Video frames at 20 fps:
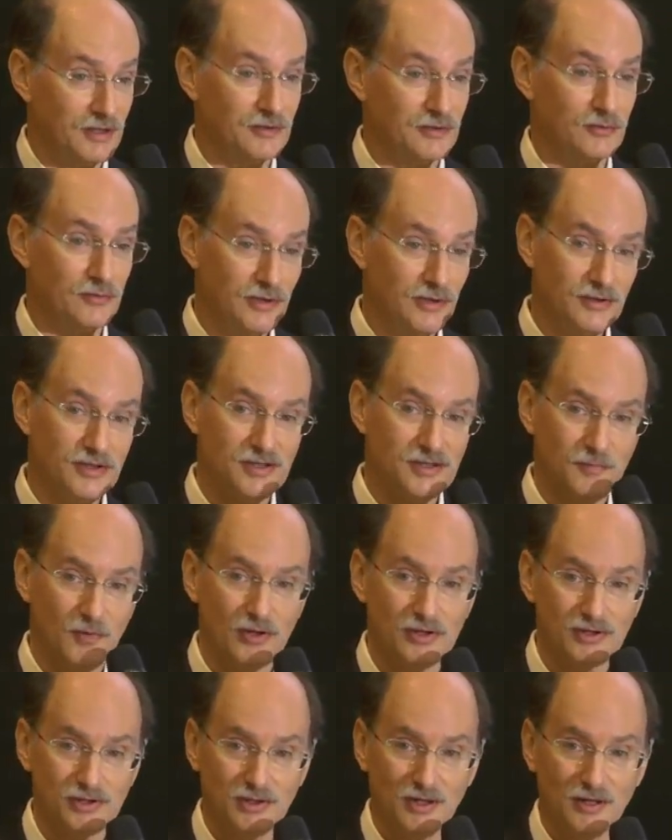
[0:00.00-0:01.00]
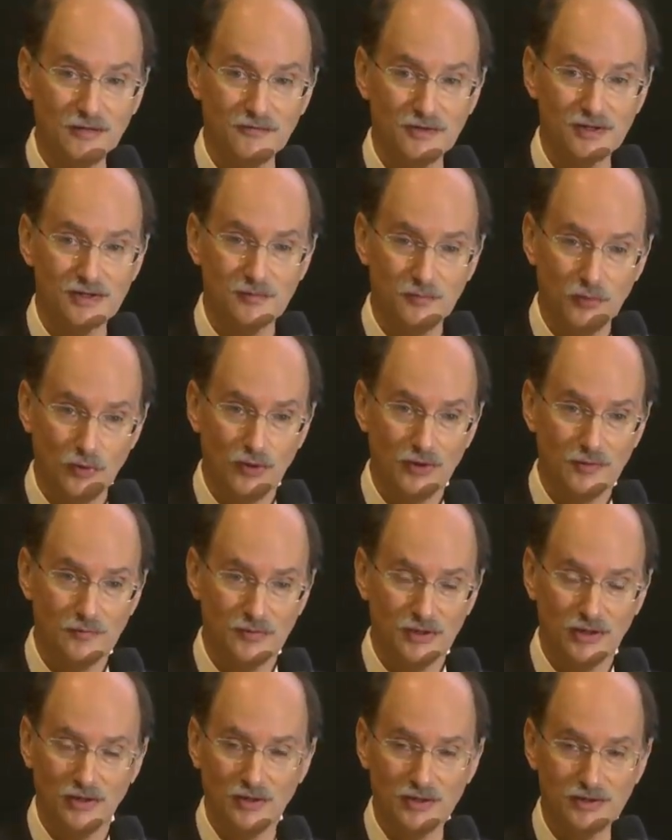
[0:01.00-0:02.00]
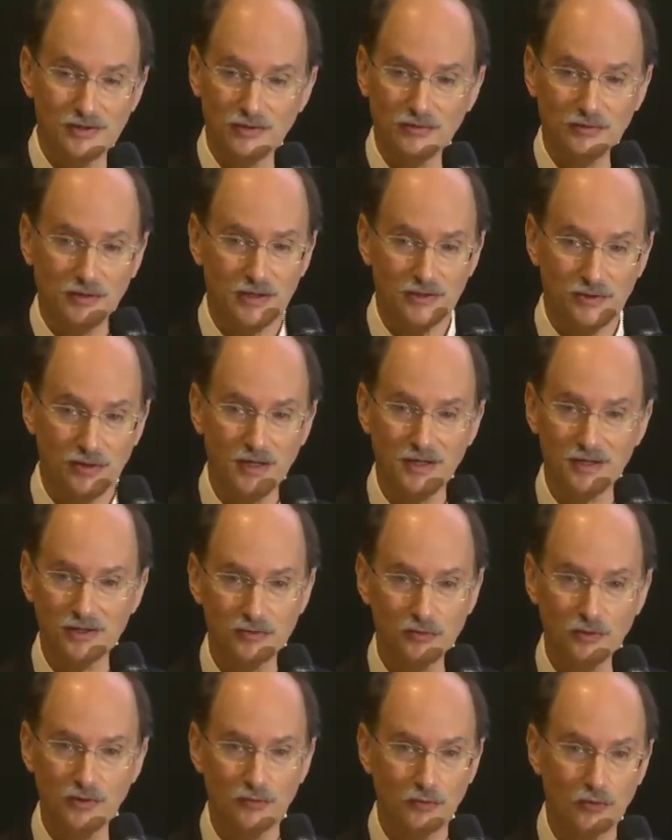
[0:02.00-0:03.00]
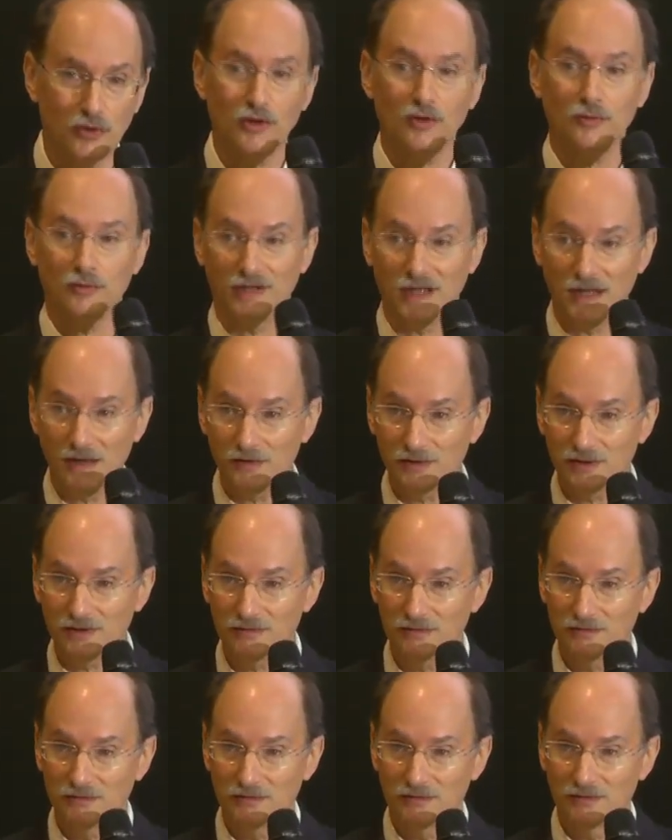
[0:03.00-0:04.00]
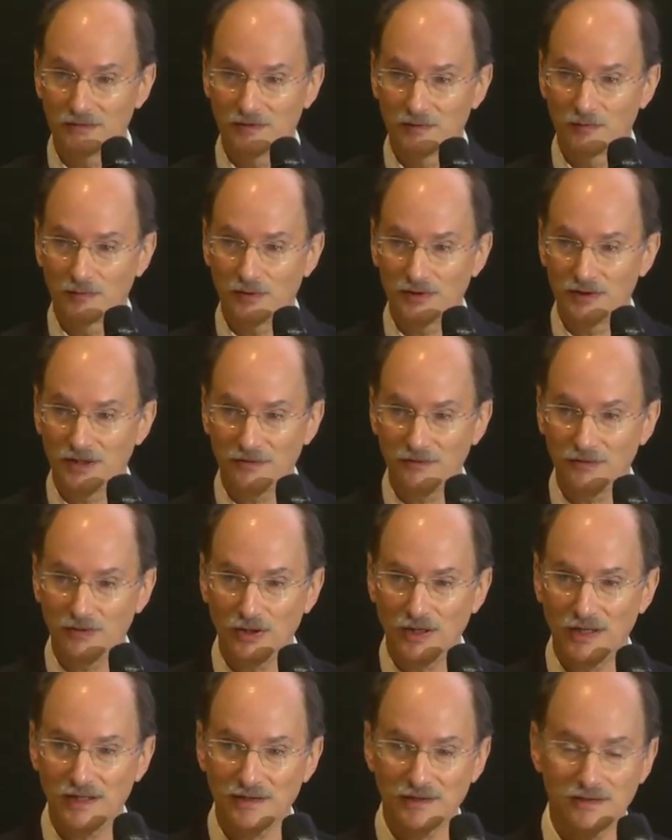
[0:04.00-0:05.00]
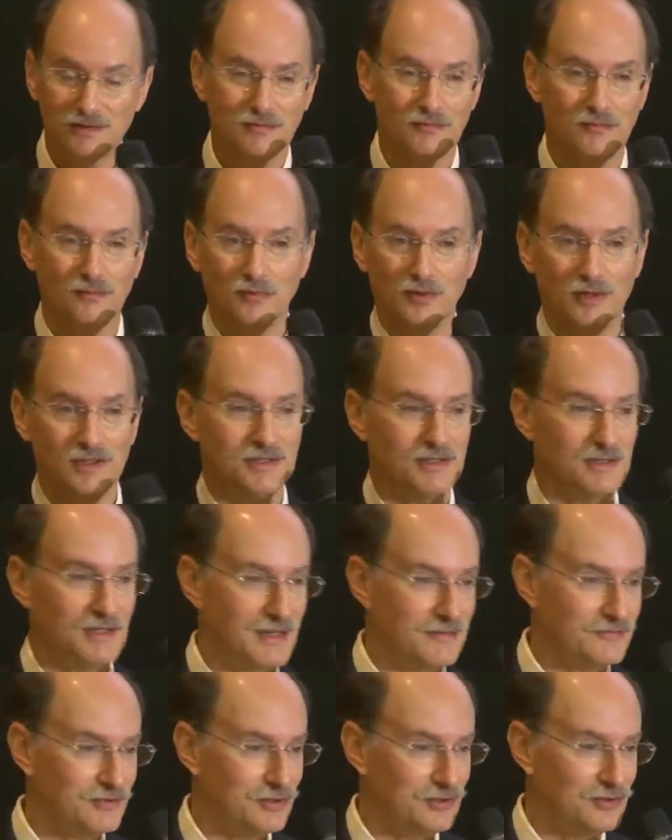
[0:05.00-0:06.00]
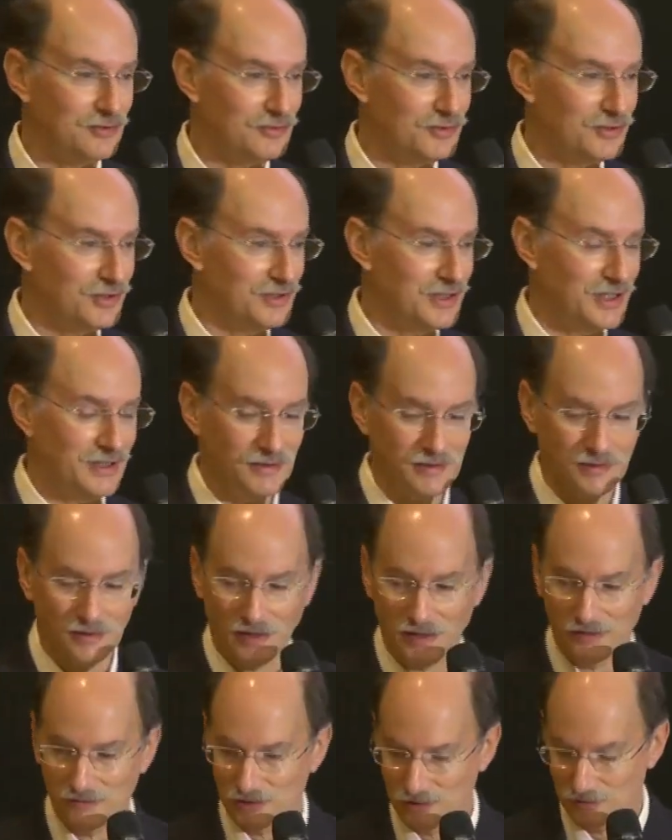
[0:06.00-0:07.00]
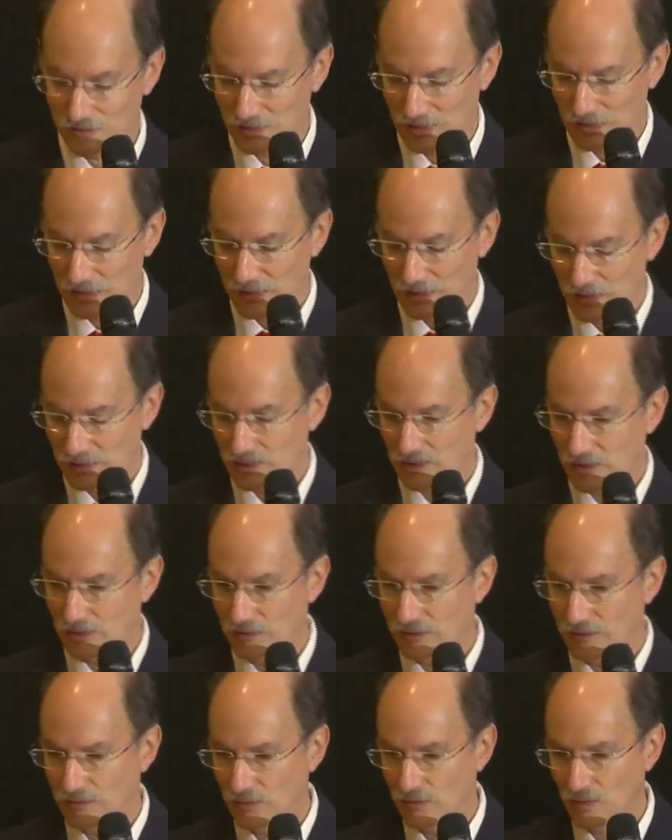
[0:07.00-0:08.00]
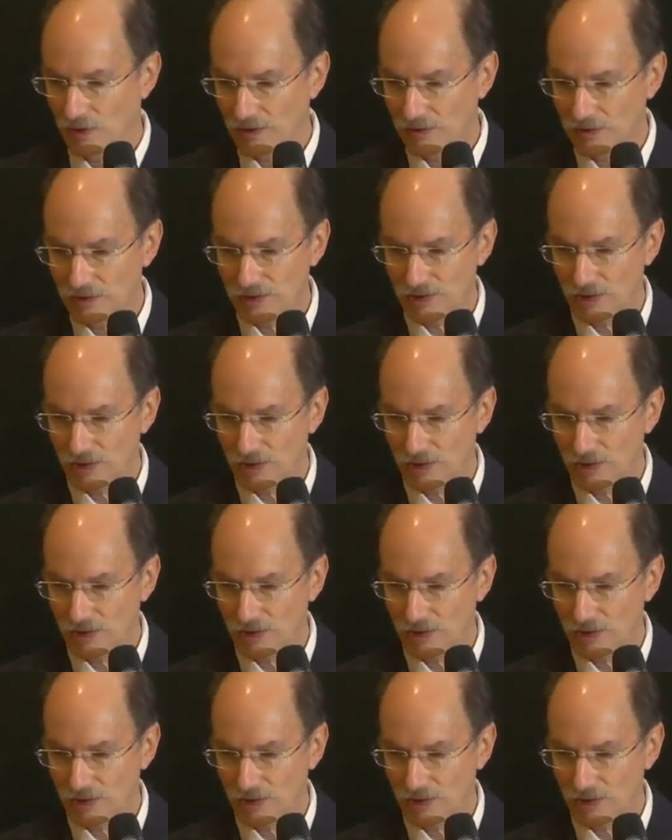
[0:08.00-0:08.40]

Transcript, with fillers: The really small stuff is important because your electronics wouldn't work without it, but nevertheless, what does it have to do with our daily lives? So one of the